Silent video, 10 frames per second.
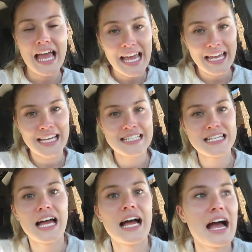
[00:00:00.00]
and
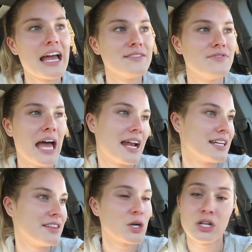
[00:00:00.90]
yeah, I've had
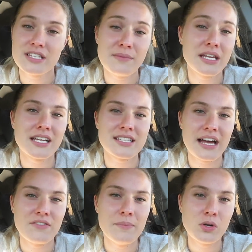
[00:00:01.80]
it in there all day because I
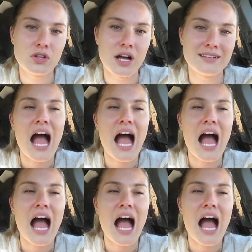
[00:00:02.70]
have a milk clot.